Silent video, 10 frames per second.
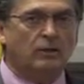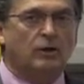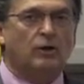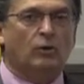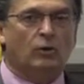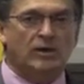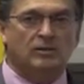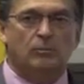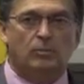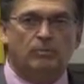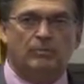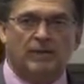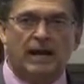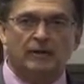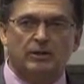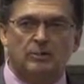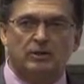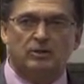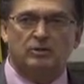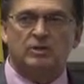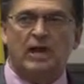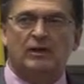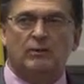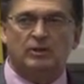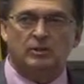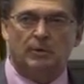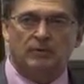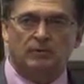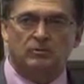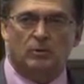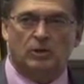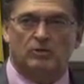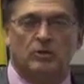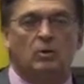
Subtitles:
They're going to arrest the county commissioners and arrest the maintenance workers.